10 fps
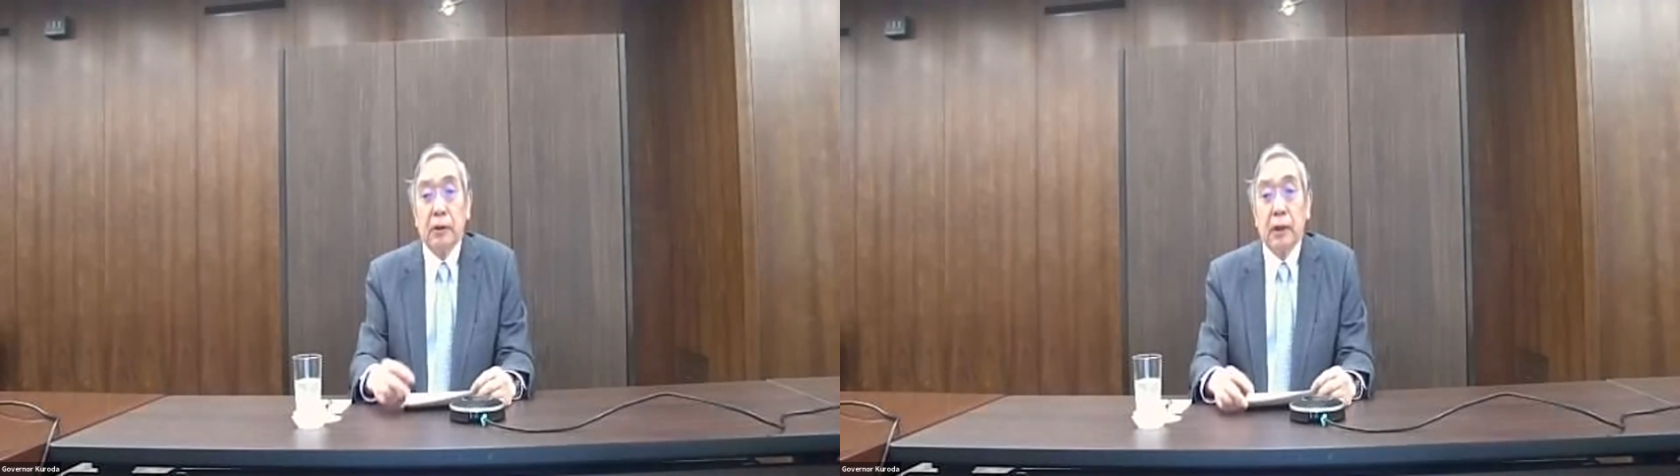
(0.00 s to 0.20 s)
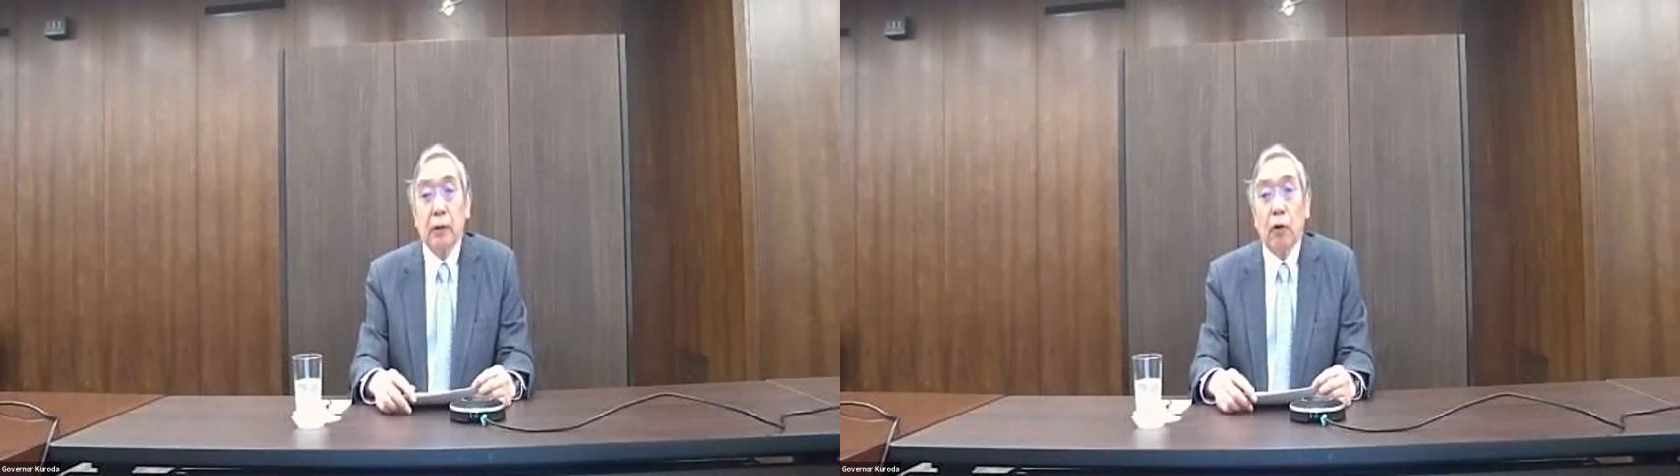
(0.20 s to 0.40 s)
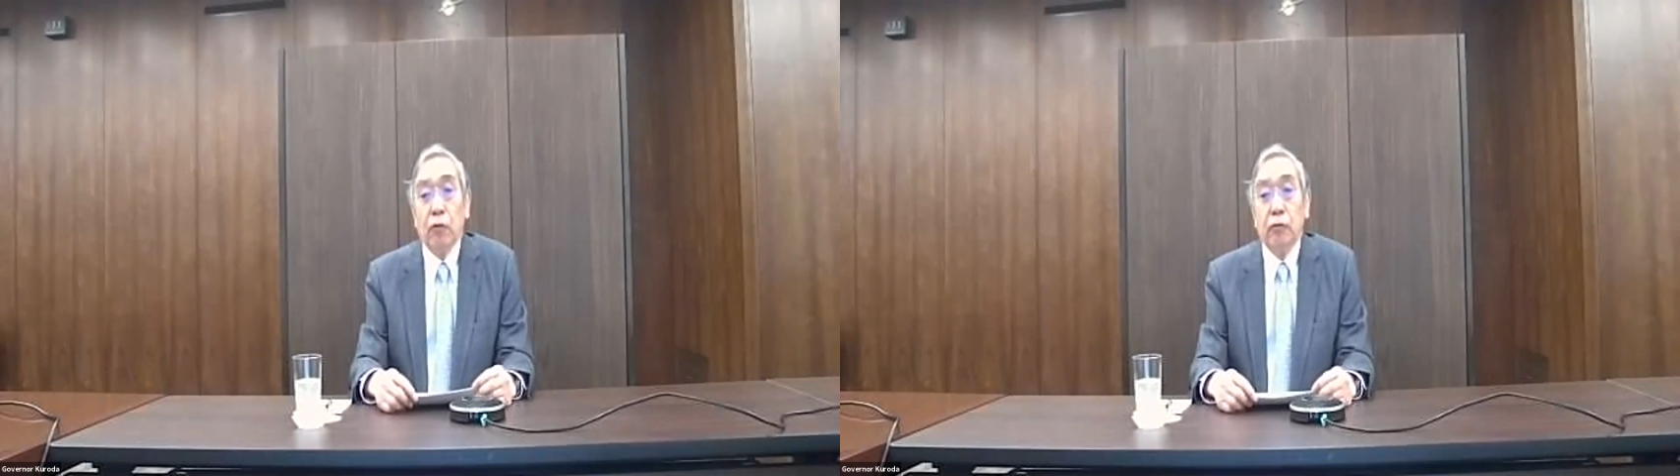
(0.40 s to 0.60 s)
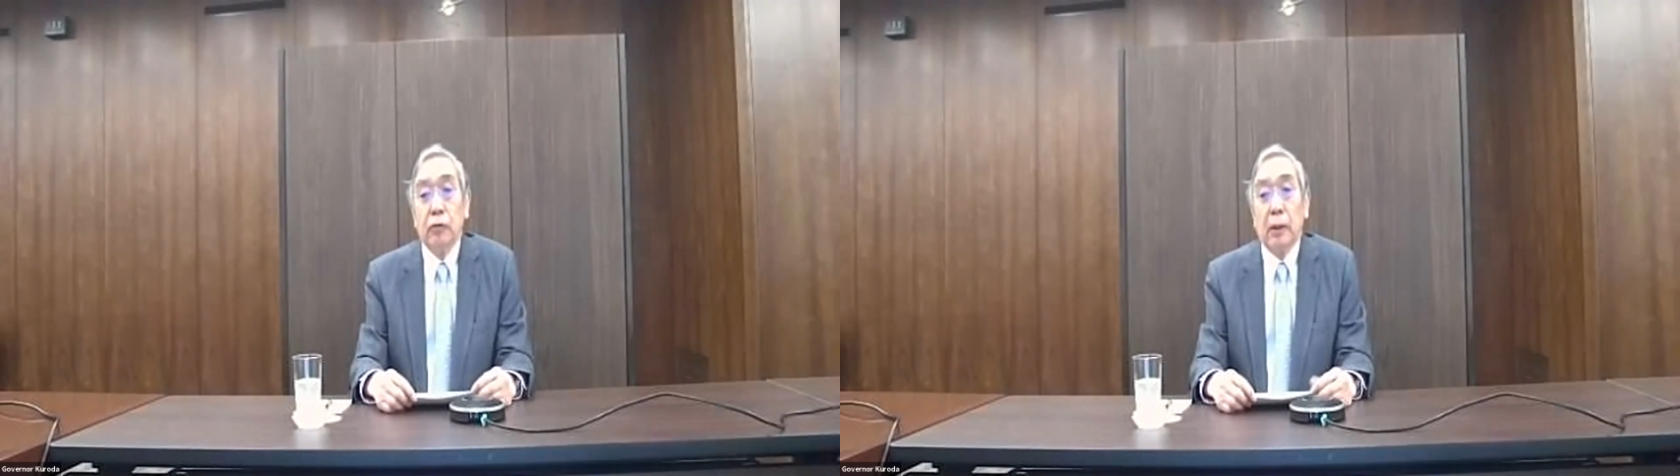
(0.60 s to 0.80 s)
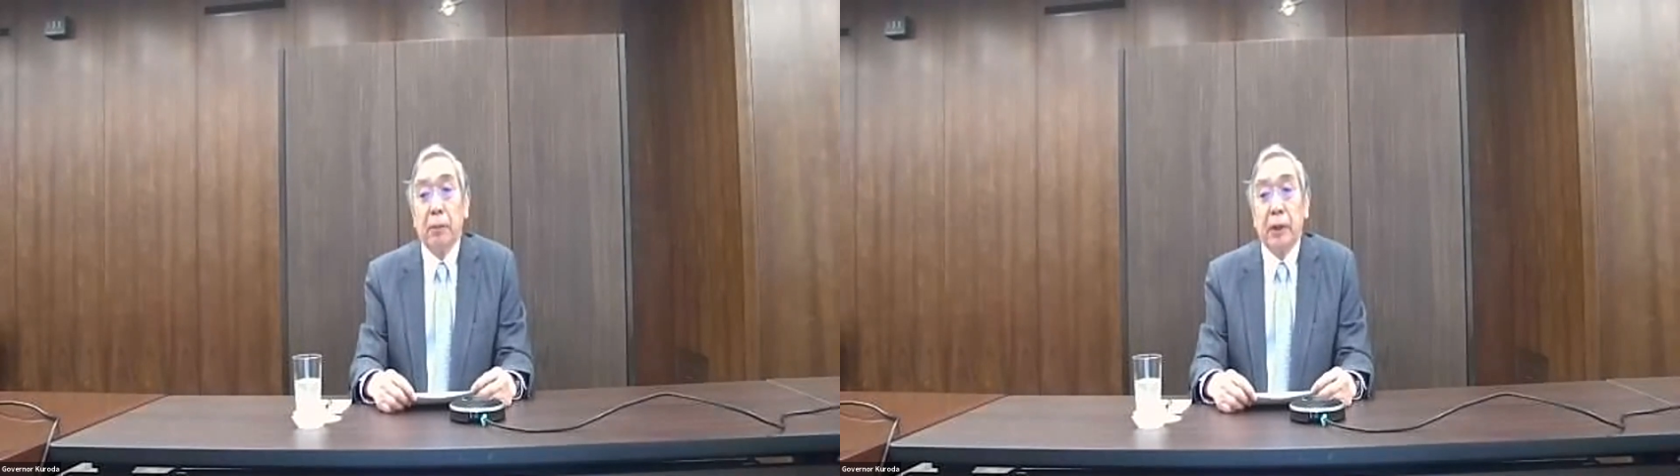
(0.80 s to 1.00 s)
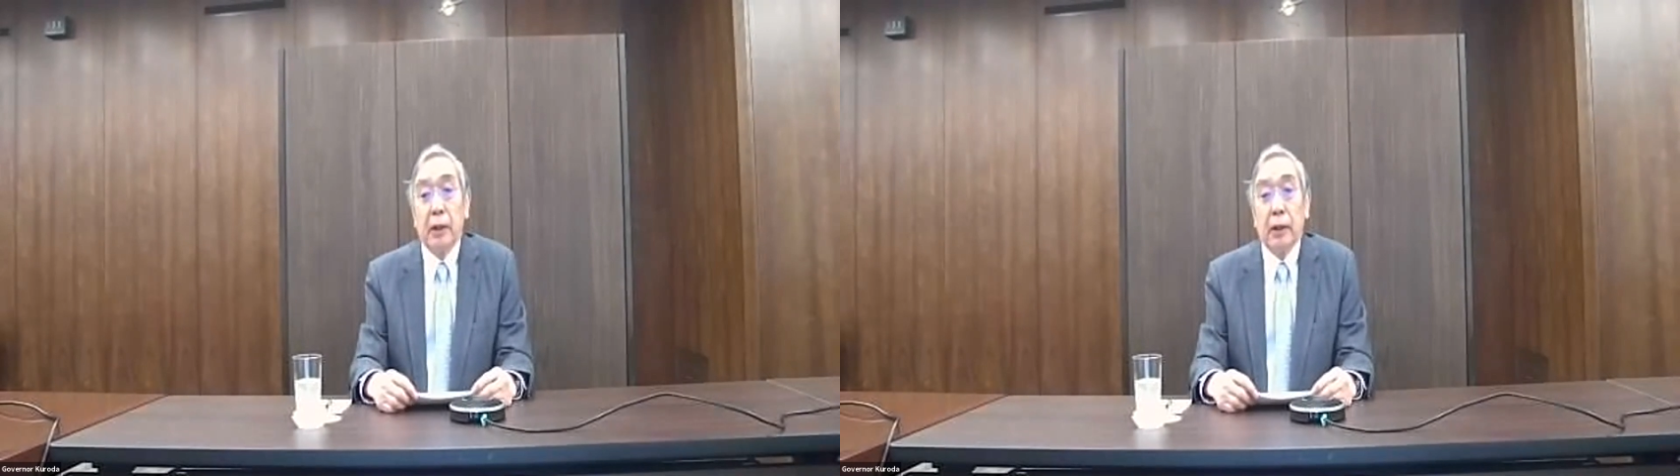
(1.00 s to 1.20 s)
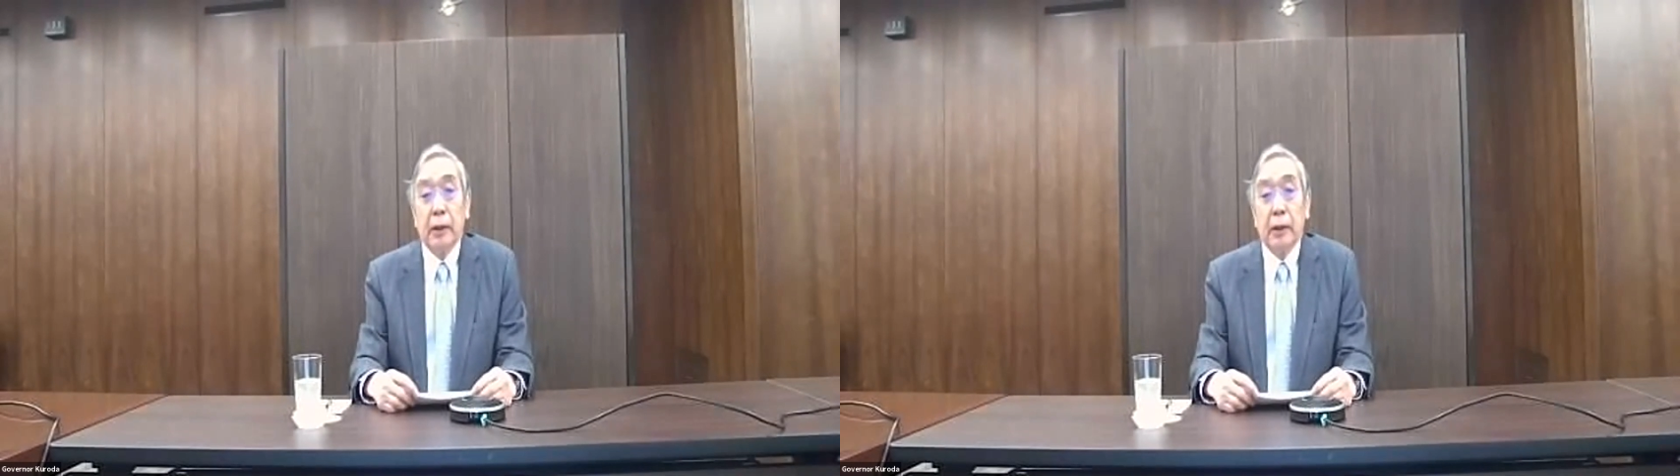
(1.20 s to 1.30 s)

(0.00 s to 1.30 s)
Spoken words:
that often appear